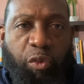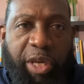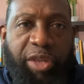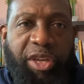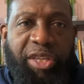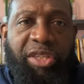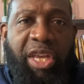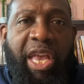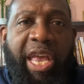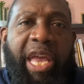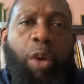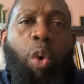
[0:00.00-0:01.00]
read this.
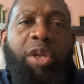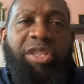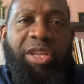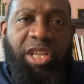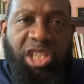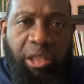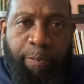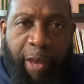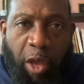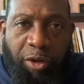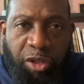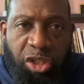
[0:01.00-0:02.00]
He wants to
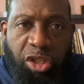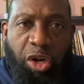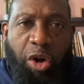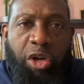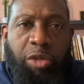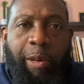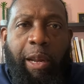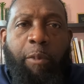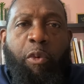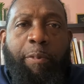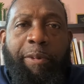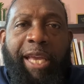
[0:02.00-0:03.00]
dispel discouragement and
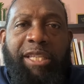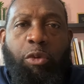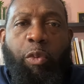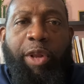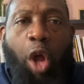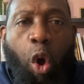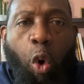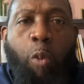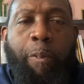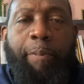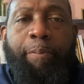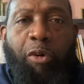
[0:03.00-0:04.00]
replace it with
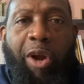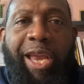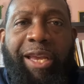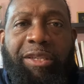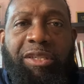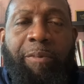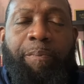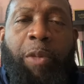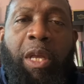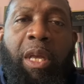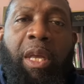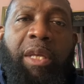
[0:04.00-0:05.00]
hope and praise.
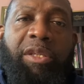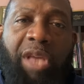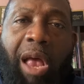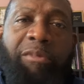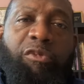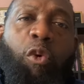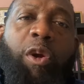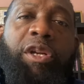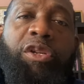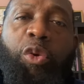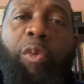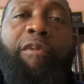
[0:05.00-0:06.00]
Psalms
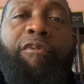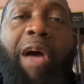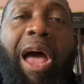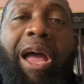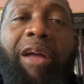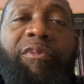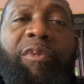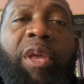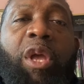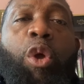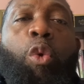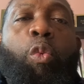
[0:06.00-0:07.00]
42 and 5.
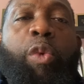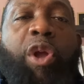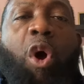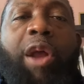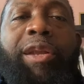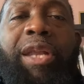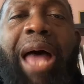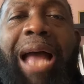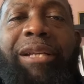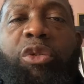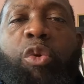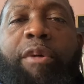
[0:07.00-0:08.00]
We are
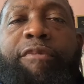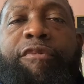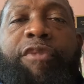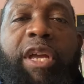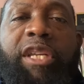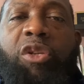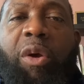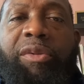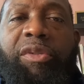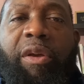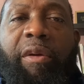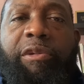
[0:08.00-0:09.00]
not to avenge
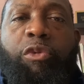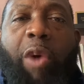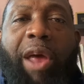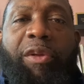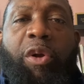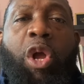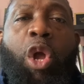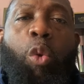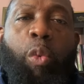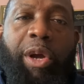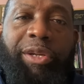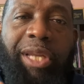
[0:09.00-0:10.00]
ourselves, rather,
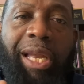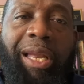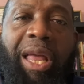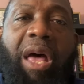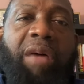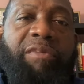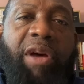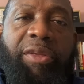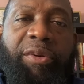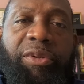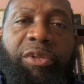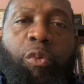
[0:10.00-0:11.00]
we are to love
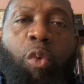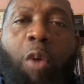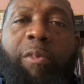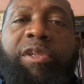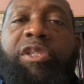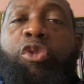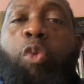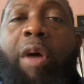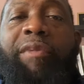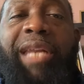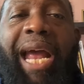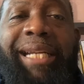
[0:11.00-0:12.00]
others. Romans
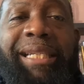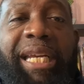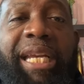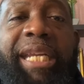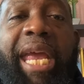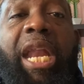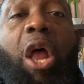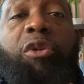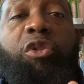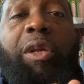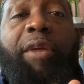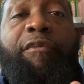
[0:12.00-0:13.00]
12 and 19, and
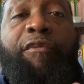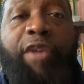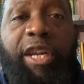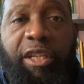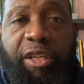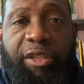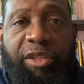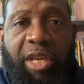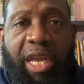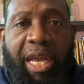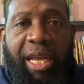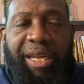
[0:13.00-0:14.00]
also Leviticus
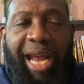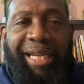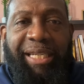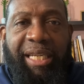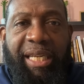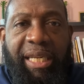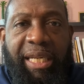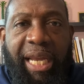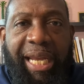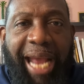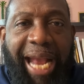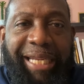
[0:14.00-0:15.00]
19
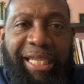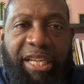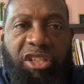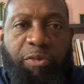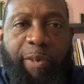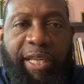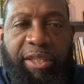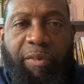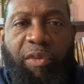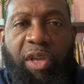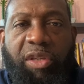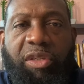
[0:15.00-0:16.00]
and 18 speaks
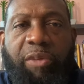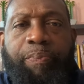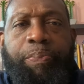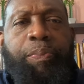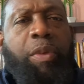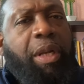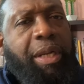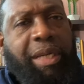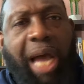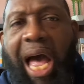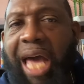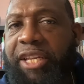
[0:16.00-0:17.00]
of this.
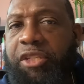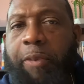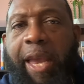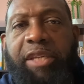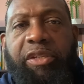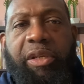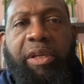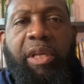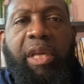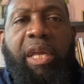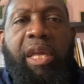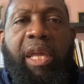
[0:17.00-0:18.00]
God is patient,
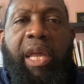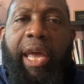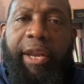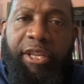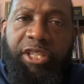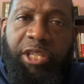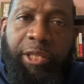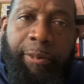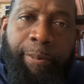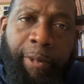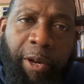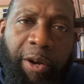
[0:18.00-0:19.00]
and His
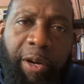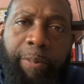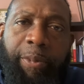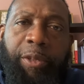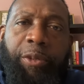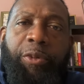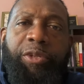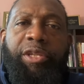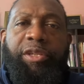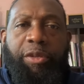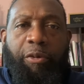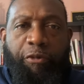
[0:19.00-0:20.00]
Spirit
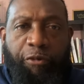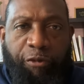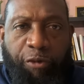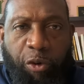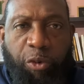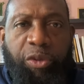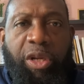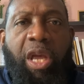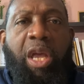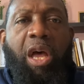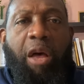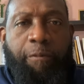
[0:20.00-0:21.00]
produces the fruit
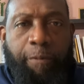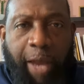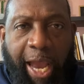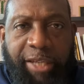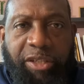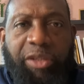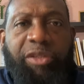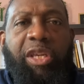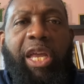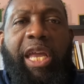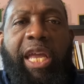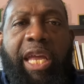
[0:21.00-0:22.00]
of patience
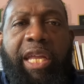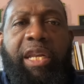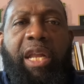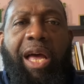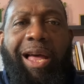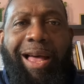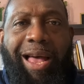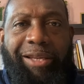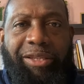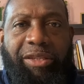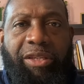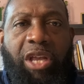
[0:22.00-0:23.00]
in
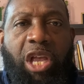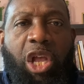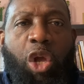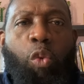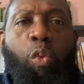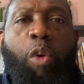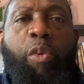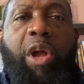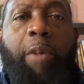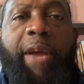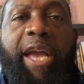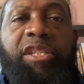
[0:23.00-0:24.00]
us. When we
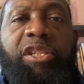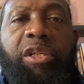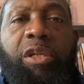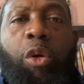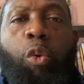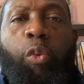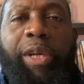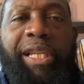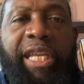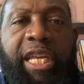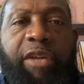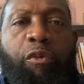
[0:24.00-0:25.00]
are patient, we
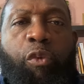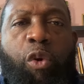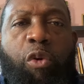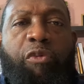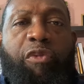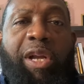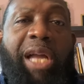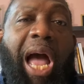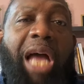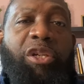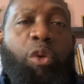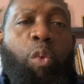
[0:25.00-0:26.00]
leave room for
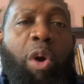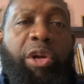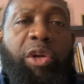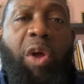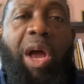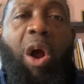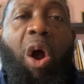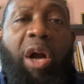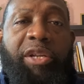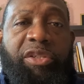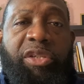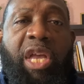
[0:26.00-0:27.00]
God to work in our
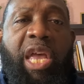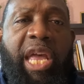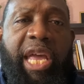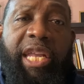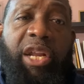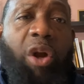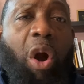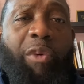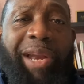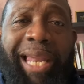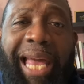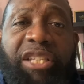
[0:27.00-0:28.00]
hearts and in our
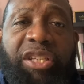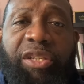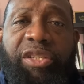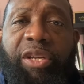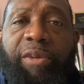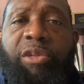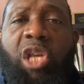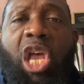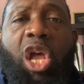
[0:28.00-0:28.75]
relationships.